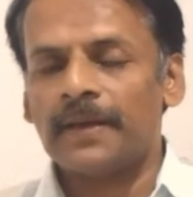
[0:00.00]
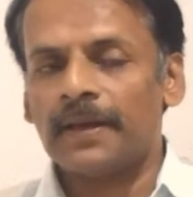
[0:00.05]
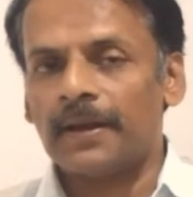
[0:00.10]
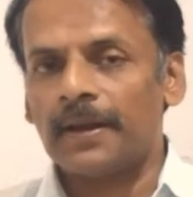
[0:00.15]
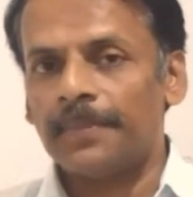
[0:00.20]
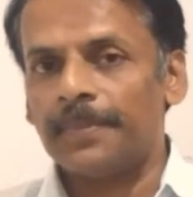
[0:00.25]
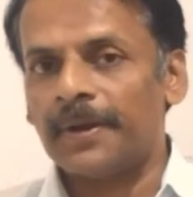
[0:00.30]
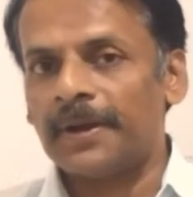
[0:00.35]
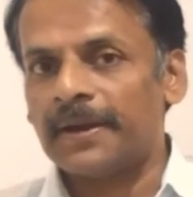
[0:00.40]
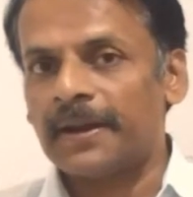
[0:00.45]

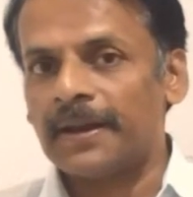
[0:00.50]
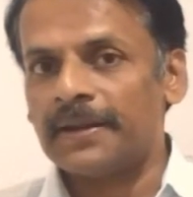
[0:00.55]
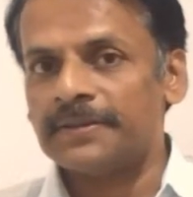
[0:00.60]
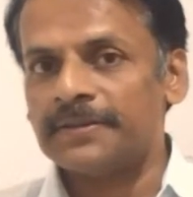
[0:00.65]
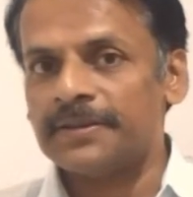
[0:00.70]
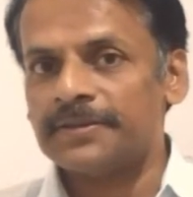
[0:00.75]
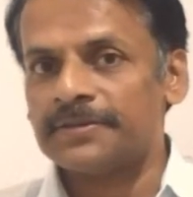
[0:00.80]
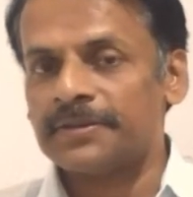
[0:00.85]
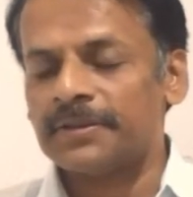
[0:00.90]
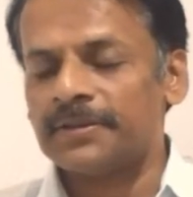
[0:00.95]

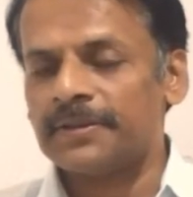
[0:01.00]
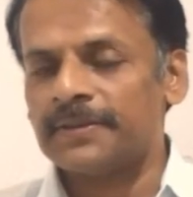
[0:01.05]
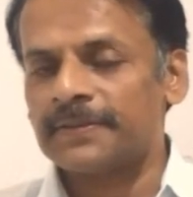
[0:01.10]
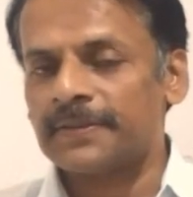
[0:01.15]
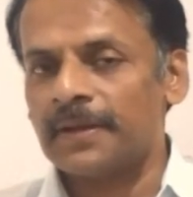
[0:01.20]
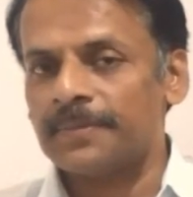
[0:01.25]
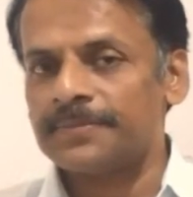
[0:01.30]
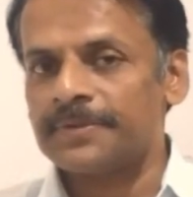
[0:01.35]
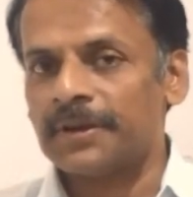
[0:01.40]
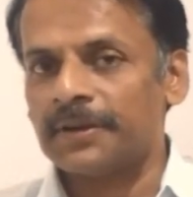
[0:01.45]
repertorization, this
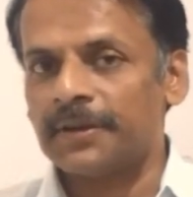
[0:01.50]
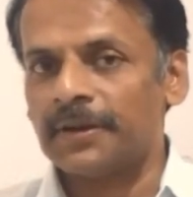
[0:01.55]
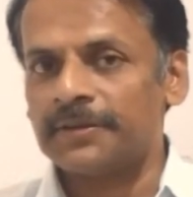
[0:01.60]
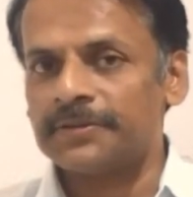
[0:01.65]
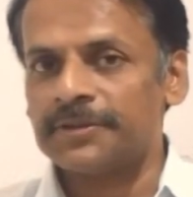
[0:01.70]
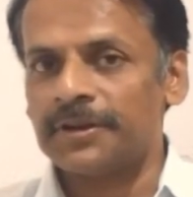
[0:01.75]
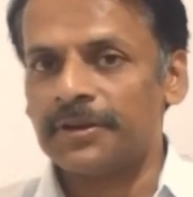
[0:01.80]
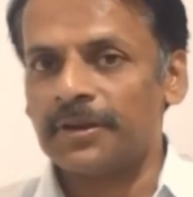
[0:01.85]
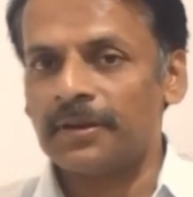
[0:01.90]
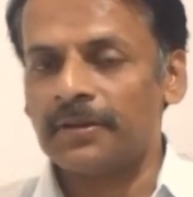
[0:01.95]
comes under
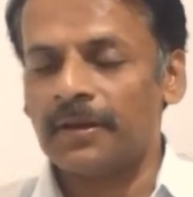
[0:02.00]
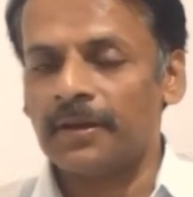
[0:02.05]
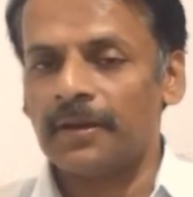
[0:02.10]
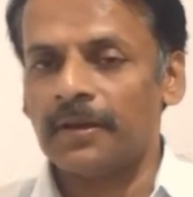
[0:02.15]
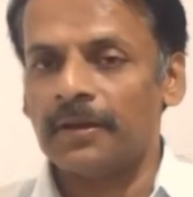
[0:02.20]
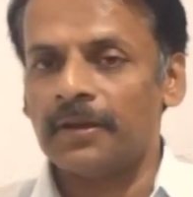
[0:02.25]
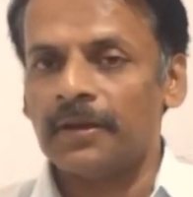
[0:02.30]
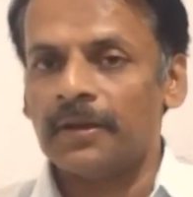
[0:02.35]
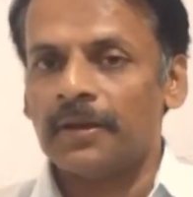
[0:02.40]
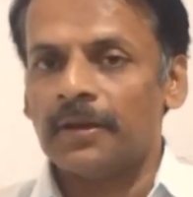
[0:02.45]

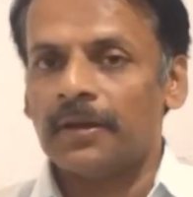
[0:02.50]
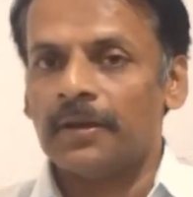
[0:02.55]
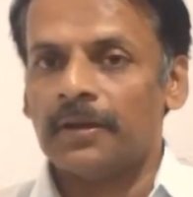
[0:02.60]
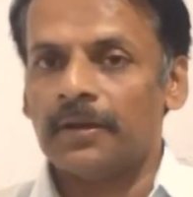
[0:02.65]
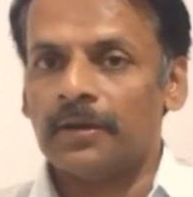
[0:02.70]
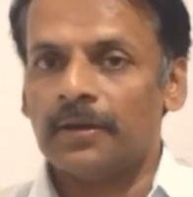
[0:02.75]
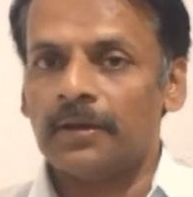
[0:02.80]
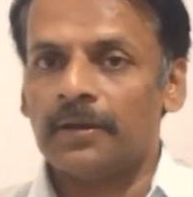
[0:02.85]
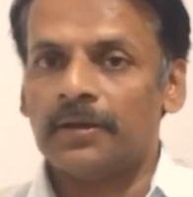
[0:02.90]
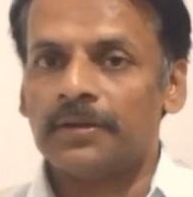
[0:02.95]
general
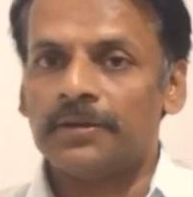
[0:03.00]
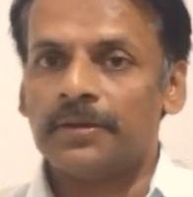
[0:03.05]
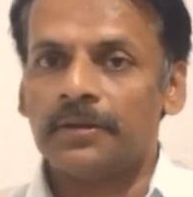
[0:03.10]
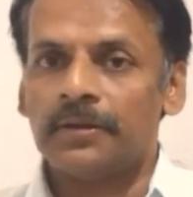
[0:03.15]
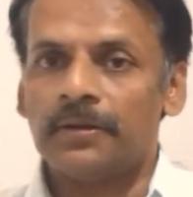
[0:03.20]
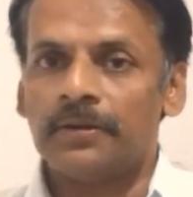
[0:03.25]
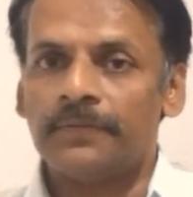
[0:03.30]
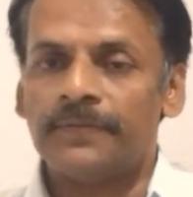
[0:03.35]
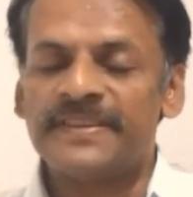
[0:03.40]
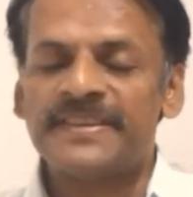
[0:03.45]

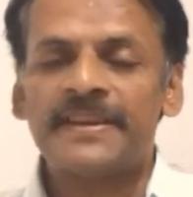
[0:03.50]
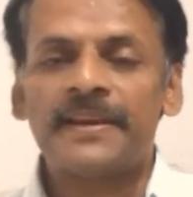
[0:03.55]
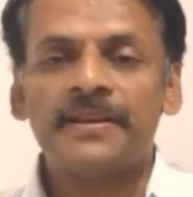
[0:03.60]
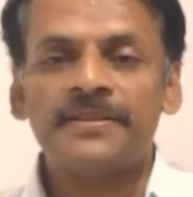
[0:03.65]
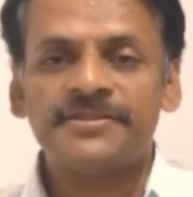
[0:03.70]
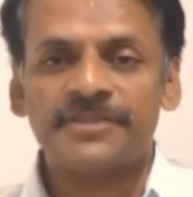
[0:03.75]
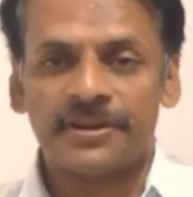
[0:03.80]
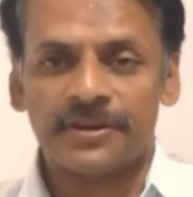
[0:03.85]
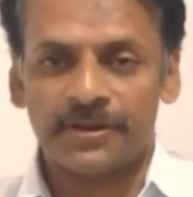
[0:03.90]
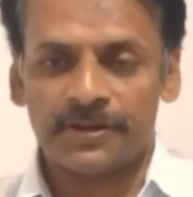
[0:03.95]

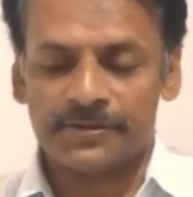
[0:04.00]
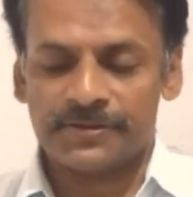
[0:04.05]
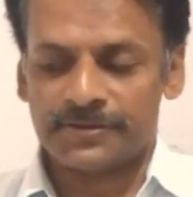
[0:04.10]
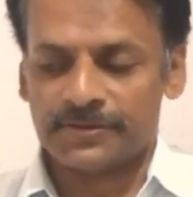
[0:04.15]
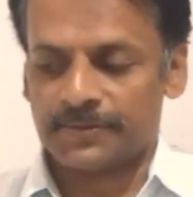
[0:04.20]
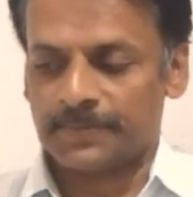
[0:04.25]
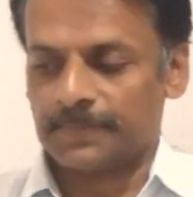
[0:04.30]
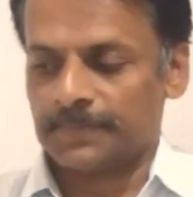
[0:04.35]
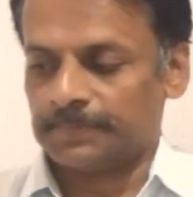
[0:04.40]
physical generals.